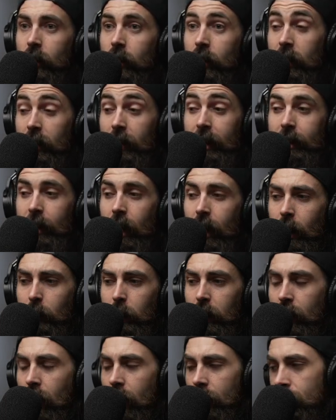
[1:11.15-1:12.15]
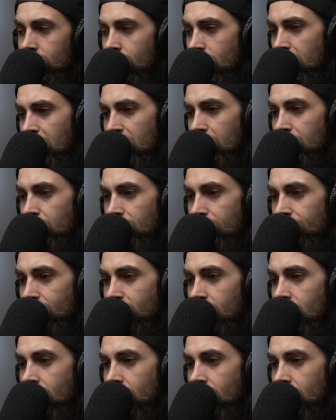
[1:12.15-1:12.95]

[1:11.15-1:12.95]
lean I am, and